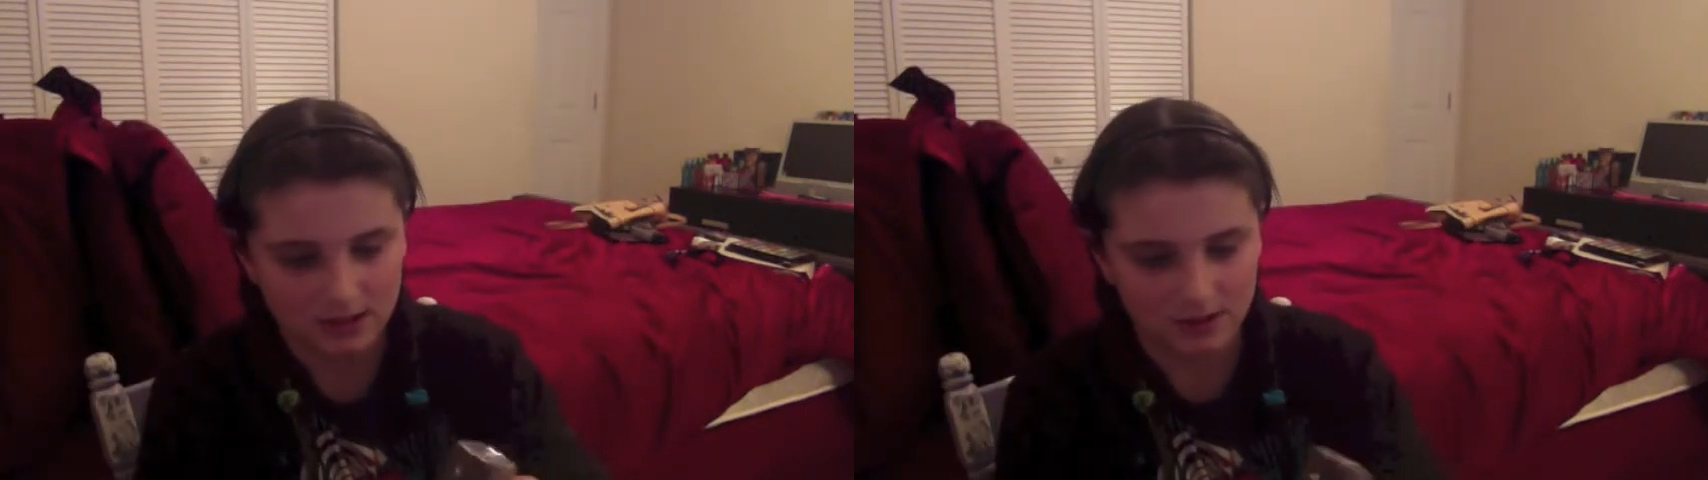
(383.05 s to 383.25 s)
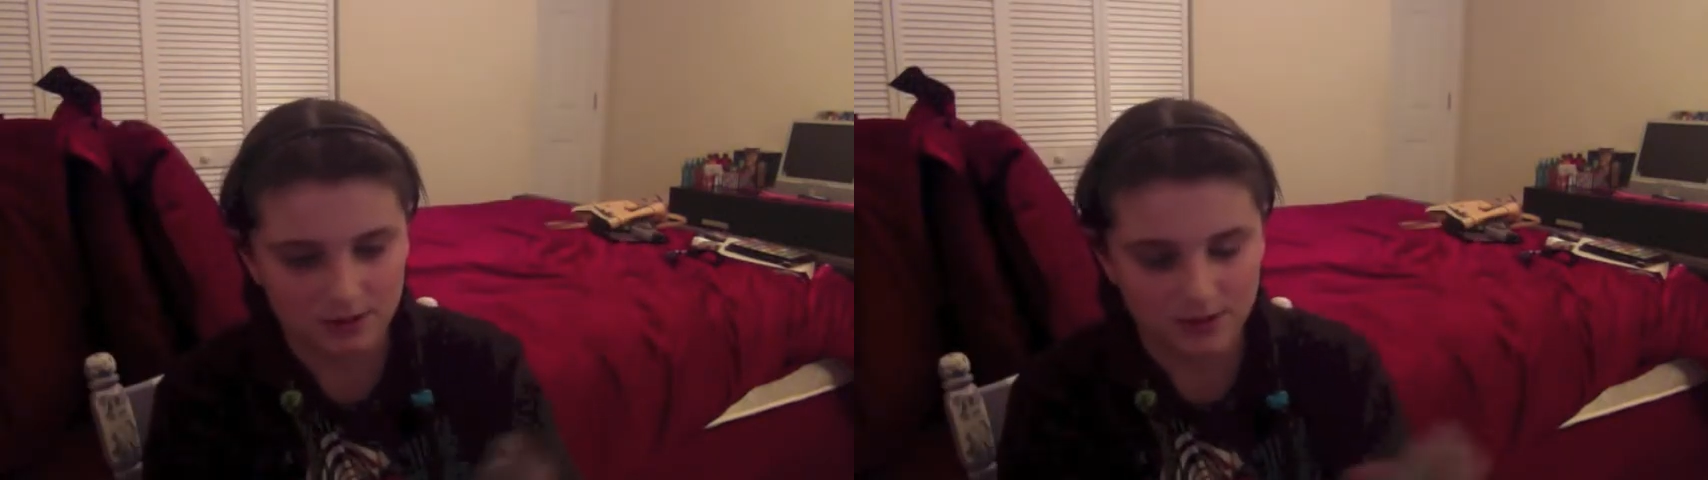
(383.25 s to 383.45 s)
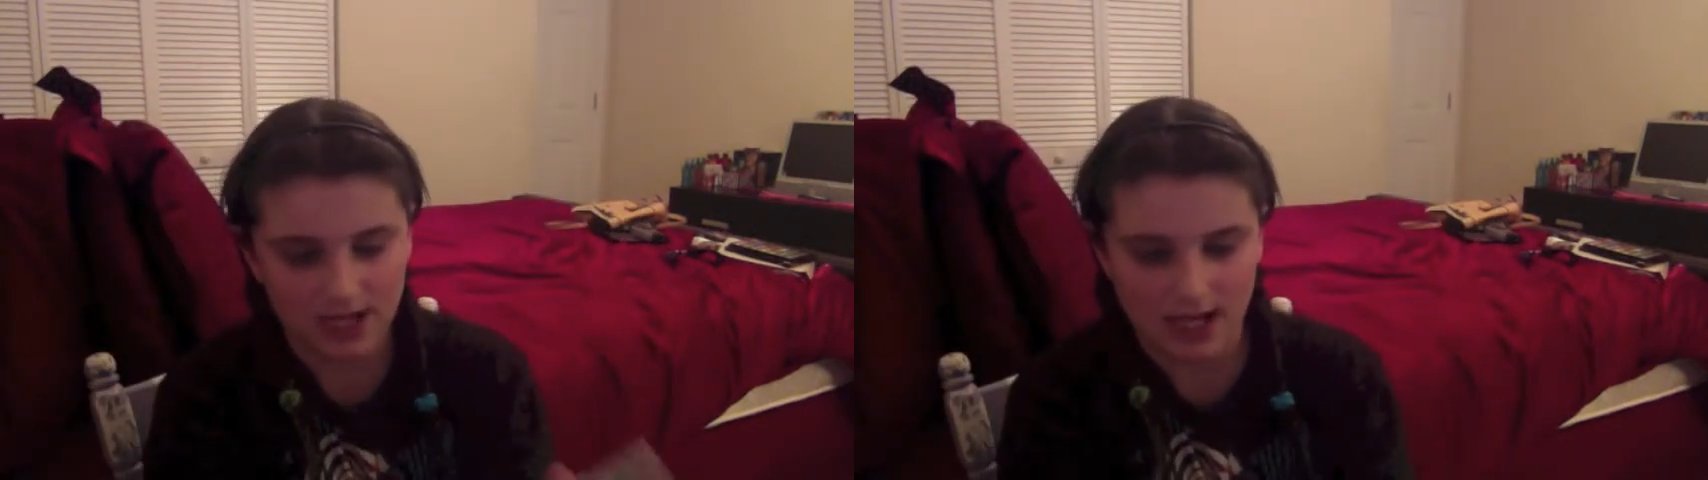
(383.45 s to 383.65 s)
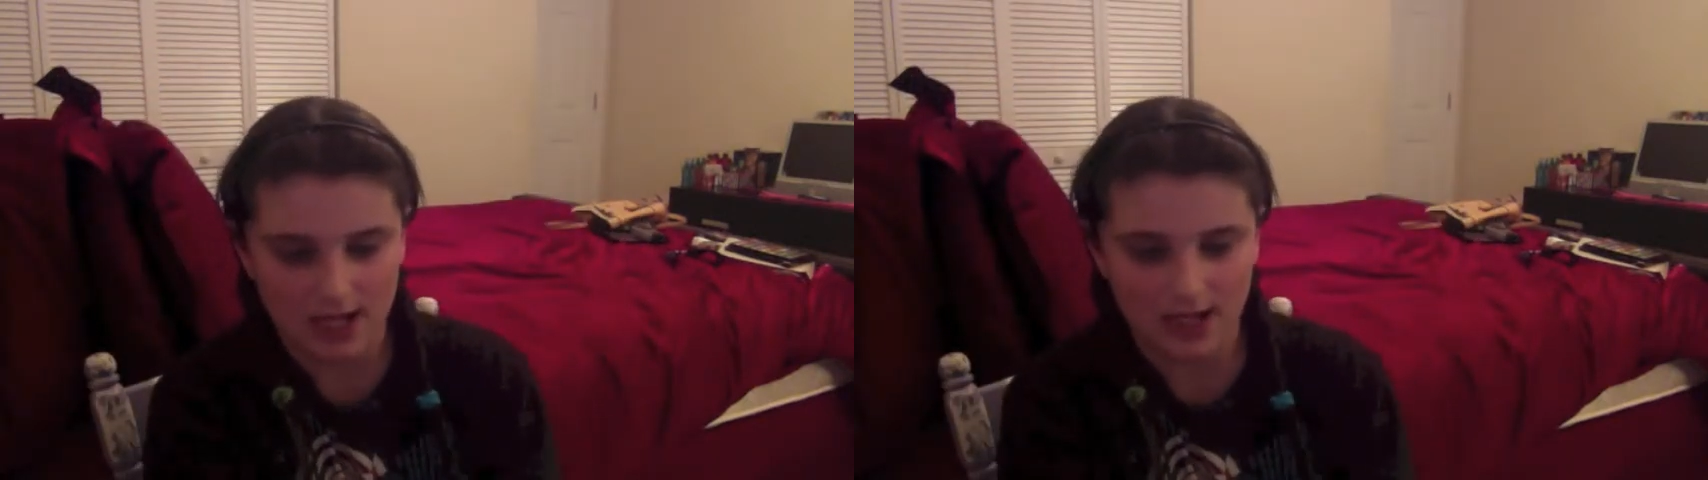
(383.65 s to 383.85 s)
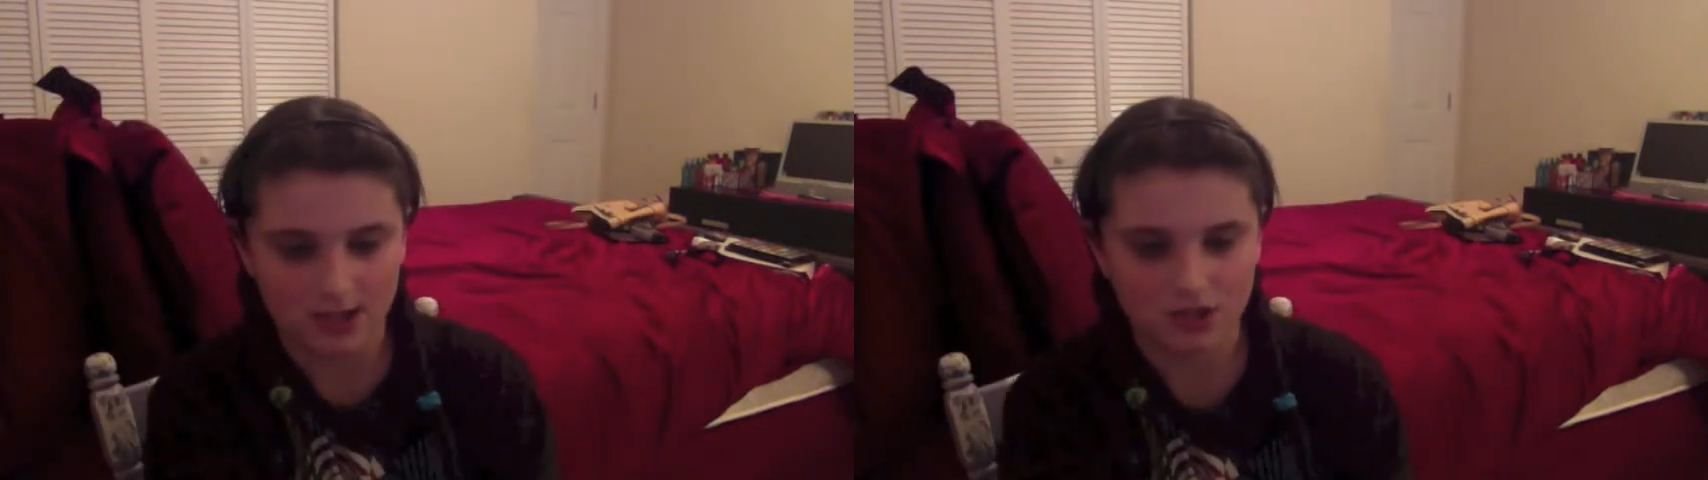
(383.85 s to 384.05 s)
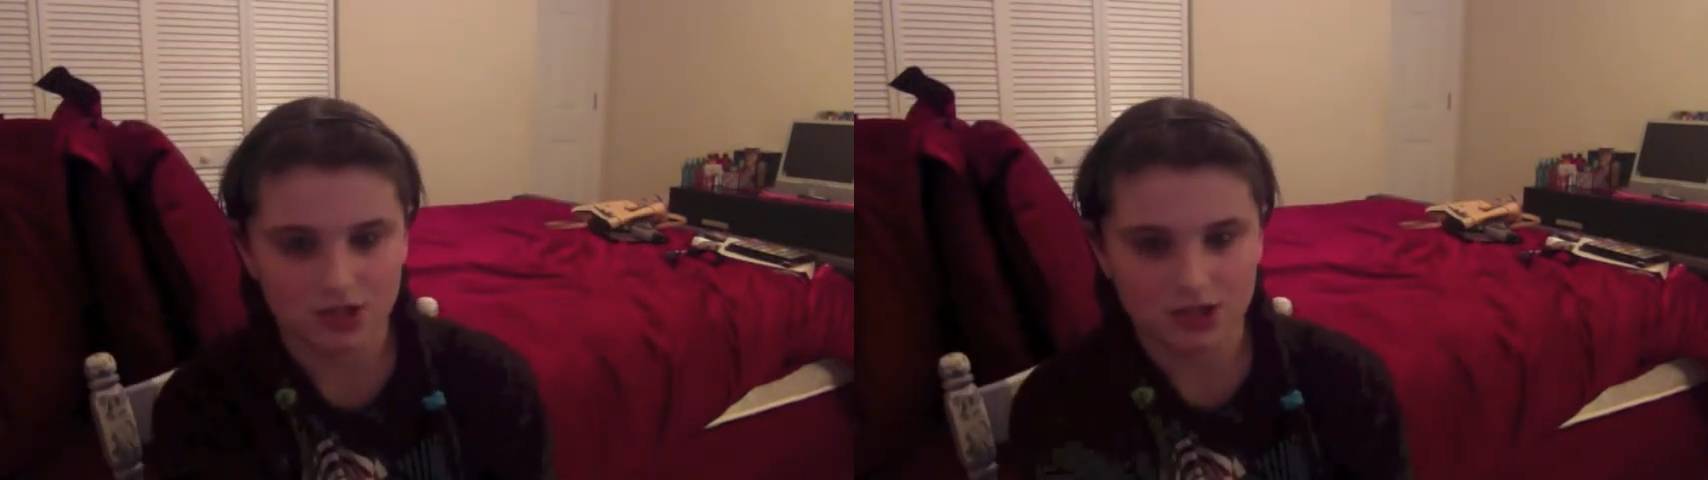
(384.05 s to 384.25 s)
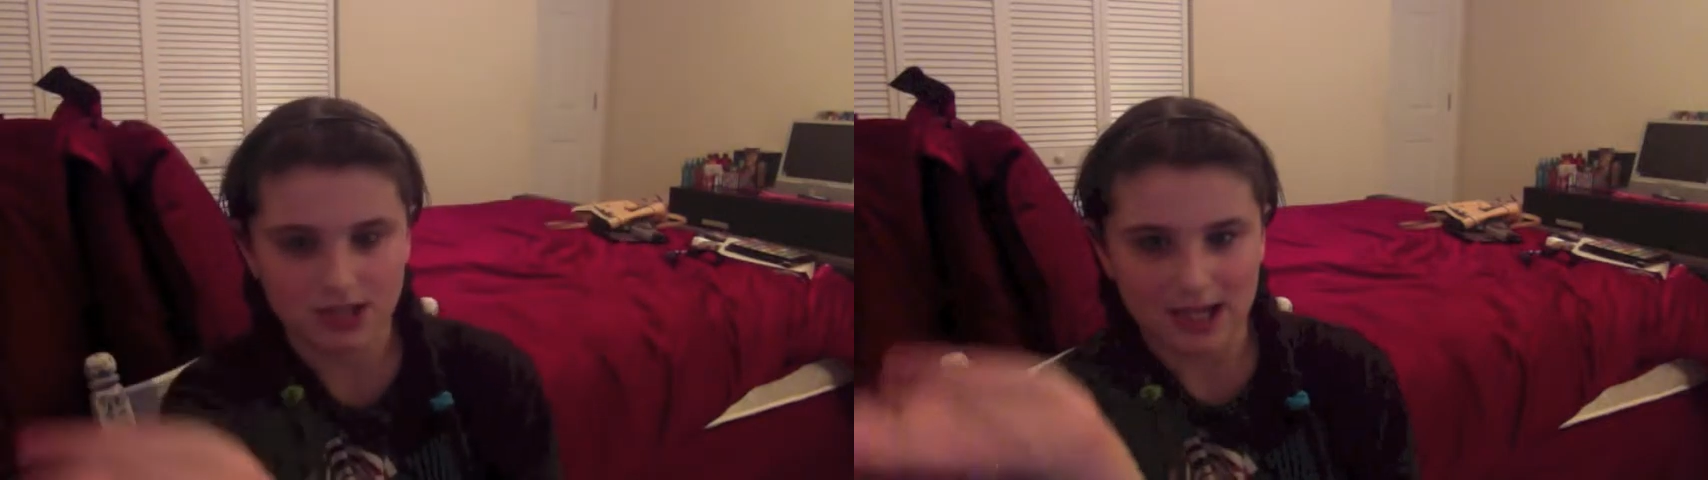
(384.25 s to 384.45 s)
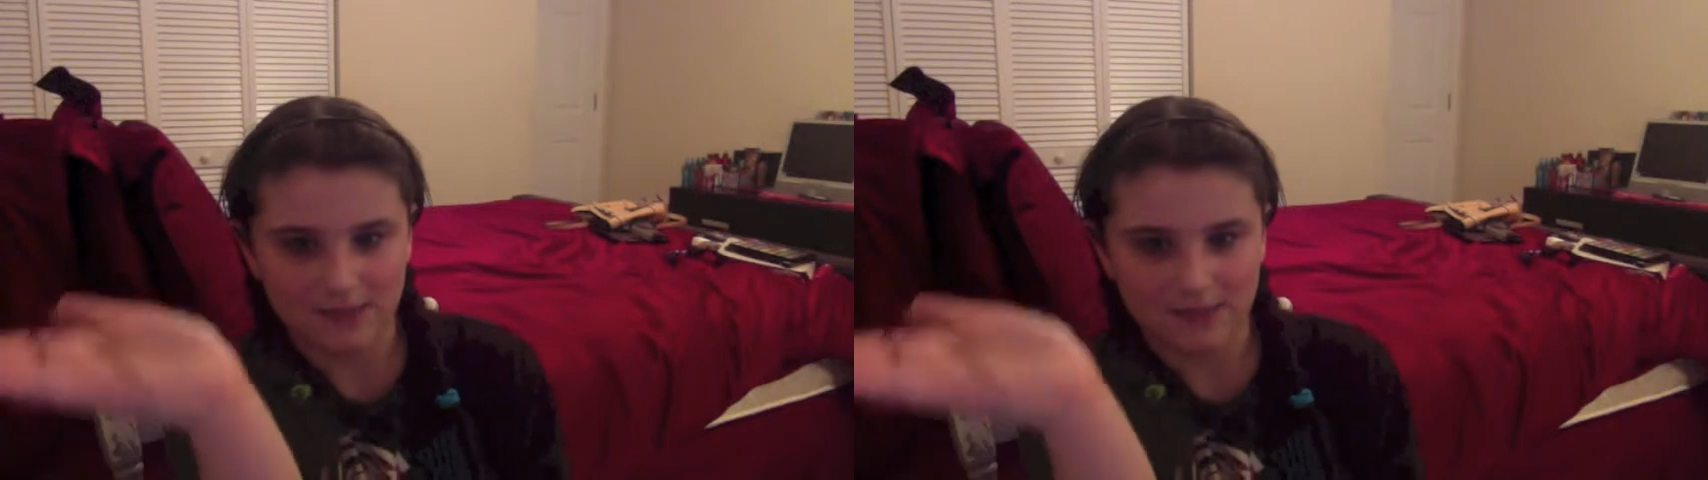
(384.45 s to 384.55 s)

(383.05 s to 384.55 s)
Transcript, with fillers: you can just